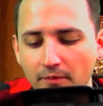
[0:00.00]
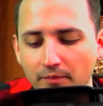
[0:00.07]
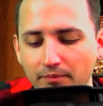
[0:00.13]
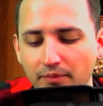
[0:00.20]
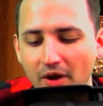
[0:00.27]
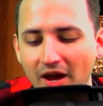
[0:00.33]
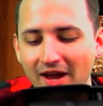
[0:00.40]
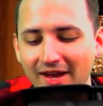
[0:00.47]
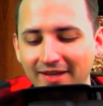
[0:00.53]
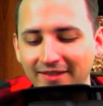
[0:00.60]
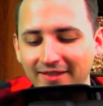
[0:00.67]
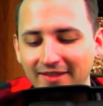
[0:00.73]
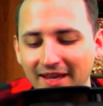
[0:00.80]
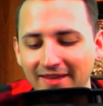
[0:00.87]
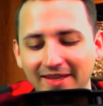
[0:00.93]

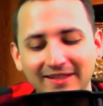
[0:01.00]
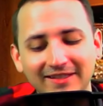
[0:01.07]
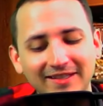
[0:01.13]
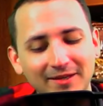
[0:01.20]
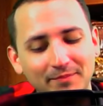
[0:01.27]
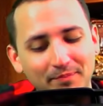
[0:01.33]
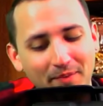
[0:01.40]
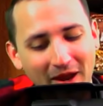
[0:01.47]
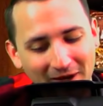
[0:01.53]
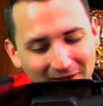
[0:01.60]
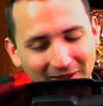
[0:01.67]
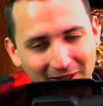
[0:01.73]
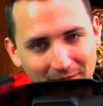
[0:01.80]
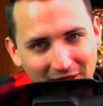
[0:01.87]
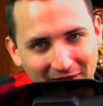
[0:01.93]
And they did
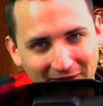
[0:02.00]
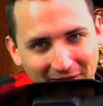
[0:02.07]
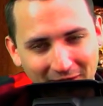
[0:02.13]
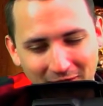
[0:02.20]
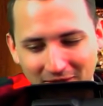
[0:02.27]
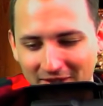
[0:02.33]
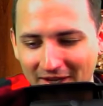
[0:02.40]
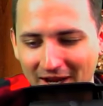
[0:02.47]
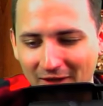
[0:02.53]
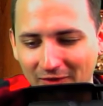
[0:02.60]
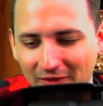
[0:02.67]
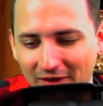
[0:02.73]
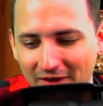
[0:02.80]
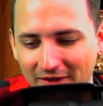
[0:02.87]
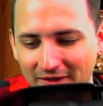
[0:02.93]
barely beat the Houston
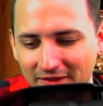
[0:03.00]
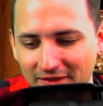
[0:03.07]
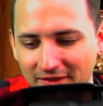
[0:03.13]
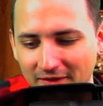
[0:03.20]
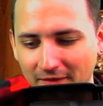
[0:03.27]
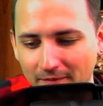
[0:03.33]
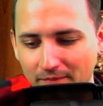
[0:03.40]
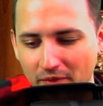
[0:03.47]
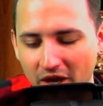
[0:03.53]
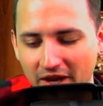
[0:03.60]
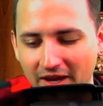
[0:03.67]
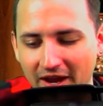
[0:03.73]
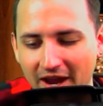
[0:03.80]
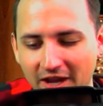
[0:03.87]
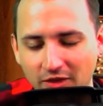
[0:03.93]
Outlaws.
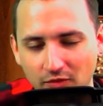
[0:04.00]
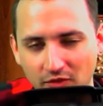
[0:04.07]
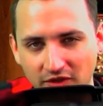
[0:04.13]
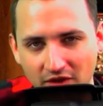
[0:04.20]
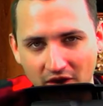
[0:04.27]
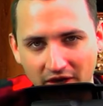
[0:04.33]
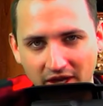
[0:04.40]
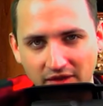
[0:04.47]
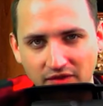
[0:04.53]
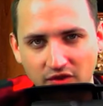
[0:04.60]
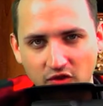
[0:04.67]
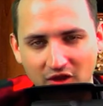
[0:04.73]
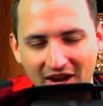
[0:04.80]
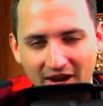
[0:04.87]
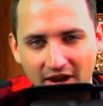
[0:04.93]
But as we saw against
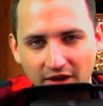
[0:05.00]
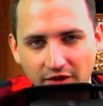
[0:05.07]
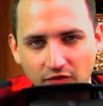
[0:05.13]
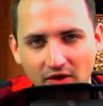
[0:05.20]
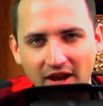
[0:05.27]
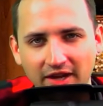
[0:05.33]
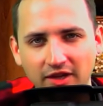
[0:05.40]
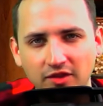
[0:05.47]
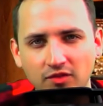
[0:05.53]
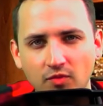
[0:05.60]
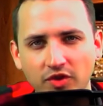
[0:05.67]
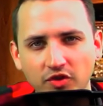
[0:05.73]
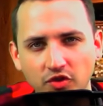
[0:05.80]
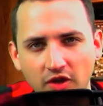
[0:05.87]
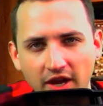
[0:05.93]
the Shanghai Dragons,
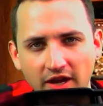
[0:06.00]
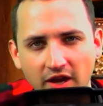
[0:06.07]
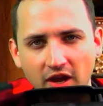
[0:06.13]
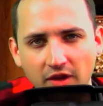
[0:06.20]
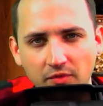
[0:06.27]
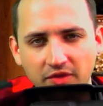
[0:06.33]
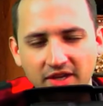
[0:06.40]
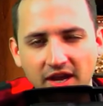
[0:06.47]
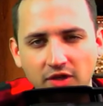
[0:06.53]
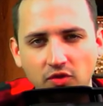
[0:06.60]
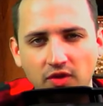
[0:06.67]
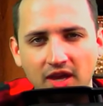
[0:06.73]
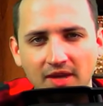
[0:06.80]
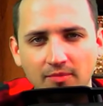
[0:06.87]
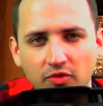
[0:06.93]
once Shanghai was
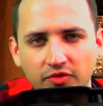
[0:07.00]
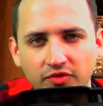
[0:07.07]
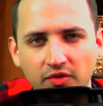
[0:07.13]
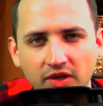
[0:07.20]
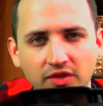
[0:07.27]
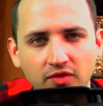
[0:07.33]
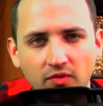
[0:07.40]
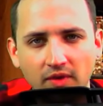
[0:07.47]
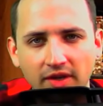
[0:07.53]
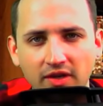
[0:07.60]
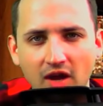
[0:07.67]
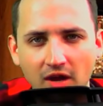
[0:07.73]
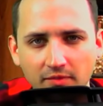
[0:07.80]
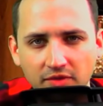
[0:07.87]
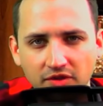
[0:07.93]
actually able to integrate
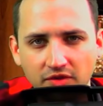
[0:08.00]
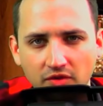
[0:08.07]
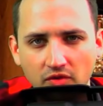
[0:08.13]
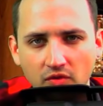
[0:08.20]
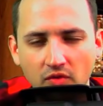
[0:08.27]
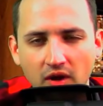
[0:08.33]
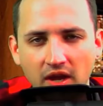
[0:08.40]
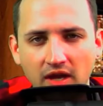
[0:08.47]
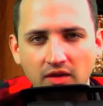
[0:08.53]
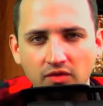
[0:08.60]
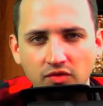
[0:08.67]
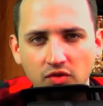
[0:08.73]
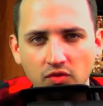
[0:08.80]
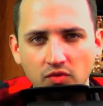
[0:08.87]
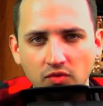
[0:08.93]
Gamsu,
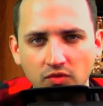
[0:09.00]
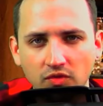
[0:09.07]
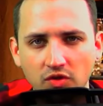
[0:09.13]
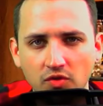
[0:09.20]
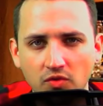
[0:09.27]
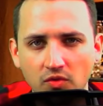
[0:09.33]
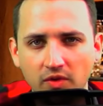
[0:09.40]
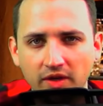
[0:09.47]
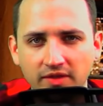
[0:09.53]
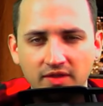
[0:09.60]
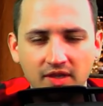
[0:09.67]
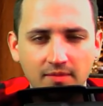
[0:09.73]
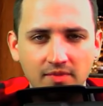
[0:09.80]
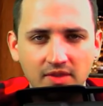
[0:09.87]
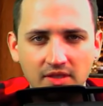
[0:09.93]
and due to, it
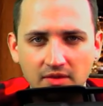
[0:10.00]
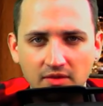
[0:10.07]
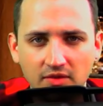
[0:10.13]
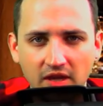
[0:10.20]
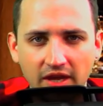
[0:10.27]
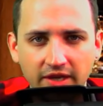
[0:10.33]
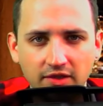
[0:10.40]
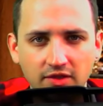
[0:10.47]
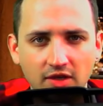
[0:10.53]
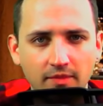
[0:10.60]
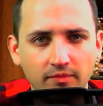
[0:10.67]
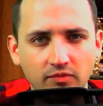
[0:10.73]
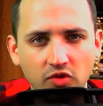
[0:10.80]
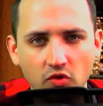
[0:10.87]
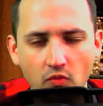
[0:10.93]
seems like,
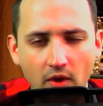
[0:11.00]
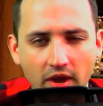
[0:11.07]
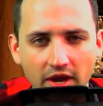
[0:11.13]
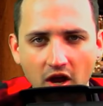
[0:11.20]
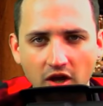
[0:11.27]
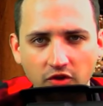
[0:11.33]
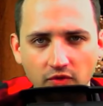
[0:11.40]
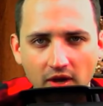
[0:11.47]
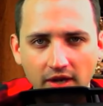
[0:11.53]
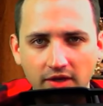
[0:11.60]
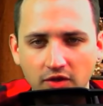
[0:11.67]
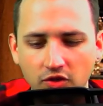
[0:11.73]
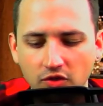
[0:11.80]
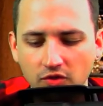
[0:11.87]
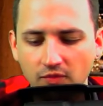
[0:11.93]
some two-way contract
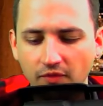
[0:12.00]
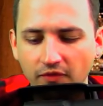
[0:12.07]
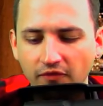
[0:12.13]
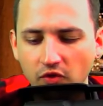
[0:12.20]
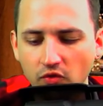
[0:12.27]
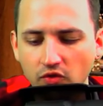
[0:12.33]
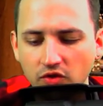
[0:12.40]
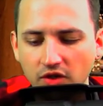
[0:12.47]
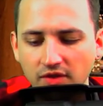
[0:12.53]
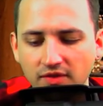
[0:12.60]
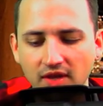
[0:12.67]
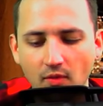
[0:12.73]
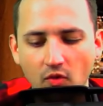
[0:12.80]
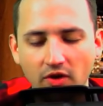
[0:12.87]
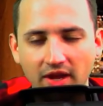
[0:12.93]
issues with
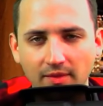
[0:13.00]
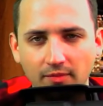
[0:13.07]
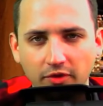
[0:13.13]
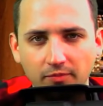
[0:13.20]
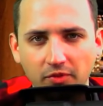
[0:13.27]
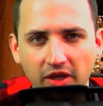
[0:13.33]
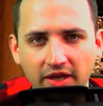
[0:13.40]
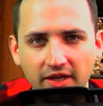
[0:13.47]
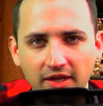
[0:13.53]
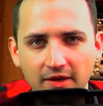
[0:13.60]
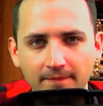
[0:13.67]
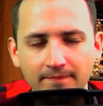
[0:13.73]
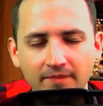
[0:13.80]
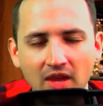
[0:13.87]
Fusions, they weren't able to play him.